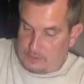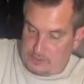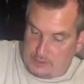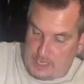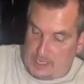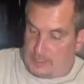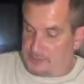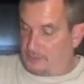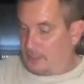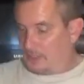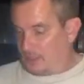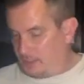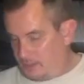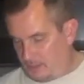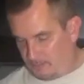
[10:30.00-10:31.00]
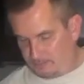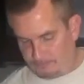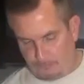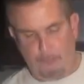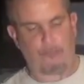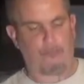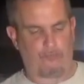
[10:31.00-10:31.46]
the salad dressings.
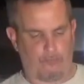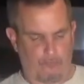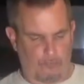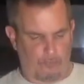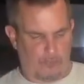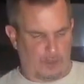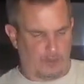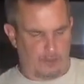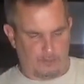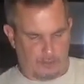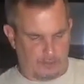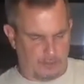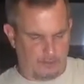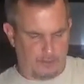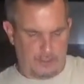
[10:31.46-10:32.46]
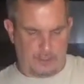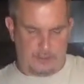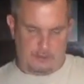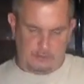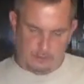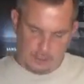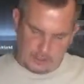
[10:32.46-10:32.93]
You probably don't need
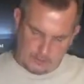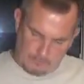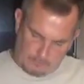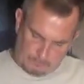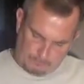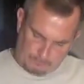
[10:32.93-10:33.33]
too much,